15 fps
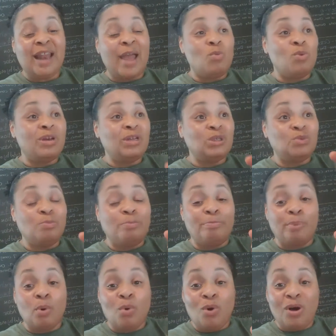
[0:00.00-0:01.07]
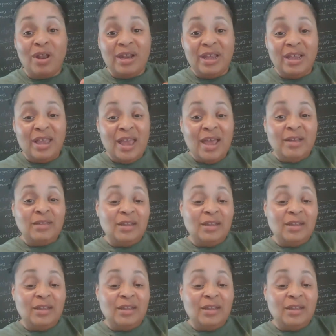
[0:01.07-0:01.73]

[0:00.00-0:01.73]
Like when it's boiling,